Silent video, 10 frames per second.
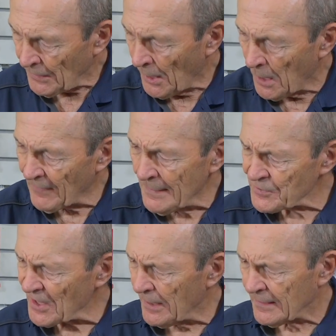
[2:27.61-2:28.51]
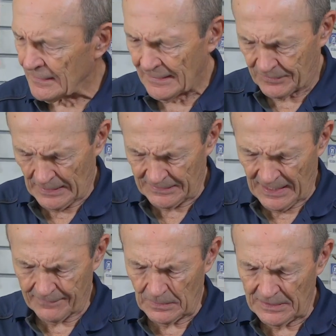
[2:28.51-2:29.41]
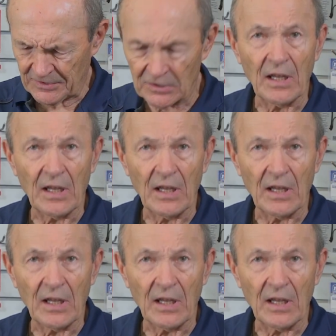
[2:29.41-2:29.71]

Now, if I'm selling a diver and he says,